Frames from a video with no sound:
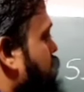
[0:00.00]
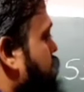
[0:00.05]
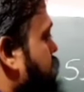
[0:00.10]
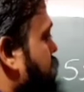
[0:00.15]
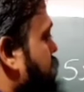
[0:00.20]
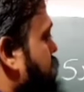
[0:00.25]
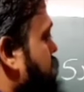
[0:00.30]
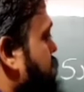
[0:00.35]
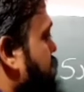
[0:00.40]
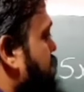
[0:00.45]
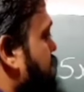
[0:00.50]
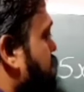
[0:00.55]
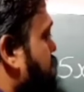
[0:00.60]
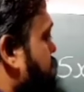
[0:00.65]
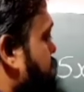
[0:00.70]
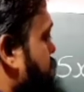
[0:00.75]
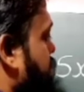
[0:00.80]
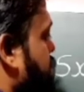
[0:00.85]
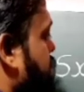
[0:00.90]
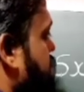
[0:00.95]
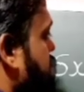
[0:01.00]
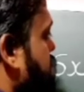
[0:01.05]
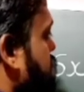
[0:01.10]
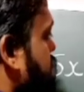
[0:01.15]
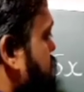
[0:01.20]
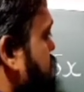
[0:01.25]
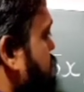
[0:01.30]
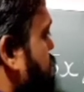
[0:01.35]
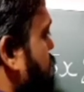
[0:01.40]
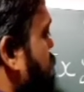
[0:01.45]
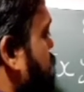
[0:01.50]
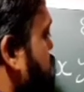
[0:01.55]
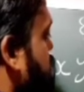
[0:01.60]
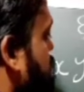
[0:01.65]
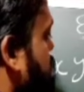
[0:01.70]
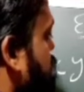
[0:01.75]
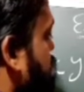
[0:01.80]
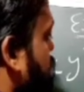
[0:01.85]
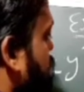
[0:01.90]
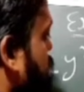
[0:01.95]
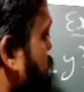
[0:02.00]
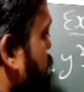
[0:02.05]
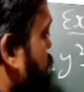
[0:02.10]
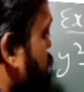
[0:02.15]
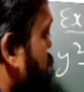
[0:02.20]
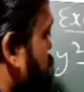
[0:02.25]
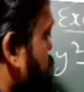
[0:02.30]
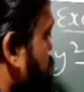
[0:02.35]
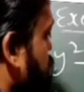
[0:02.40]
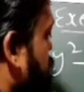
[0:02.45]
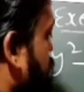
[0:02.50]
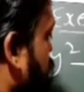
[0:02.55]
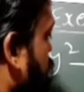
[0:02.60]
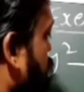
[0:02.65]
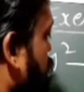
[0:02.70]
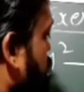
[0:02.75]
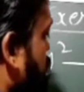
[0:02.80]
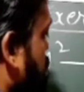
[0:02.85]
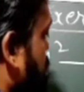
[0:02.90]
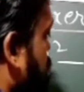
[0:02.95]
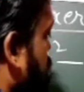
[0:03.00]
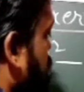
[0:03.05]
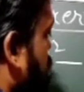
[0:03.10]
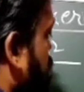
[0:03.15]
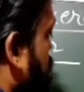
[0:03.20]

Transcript: we can make the factors. It is very simple because we know that